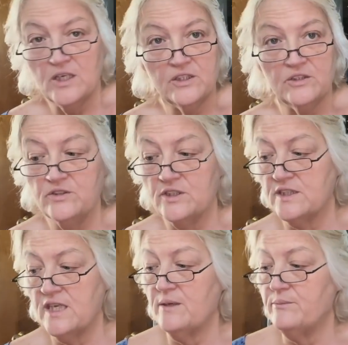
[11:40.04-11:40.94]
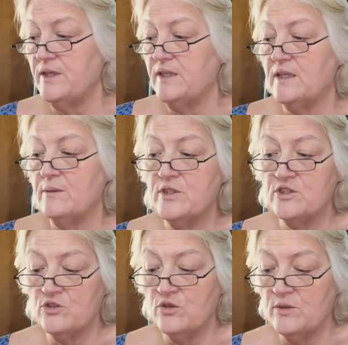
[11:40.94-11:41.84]
You just can't beat it. I'm going to
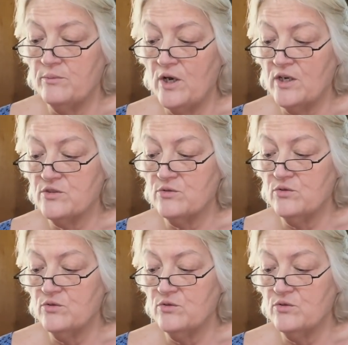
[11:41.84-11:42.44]
show you the box real